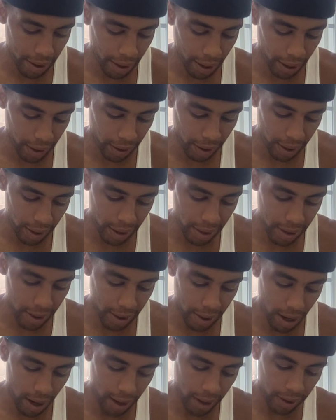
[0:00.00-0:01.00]
and eat
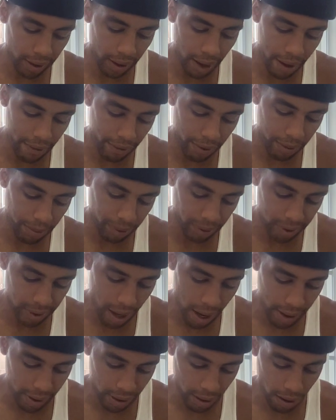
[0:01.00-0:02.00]
it unleavened
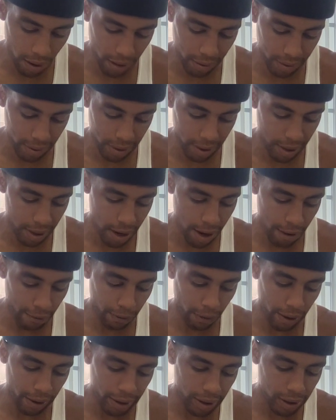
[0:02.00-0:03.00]
beside the altar,
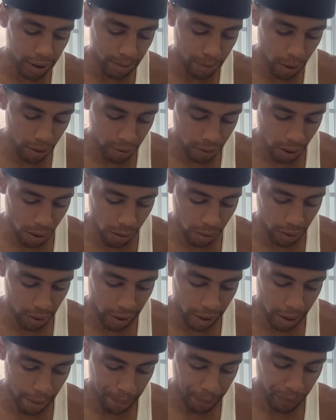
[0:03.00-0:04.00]
for it is most holy.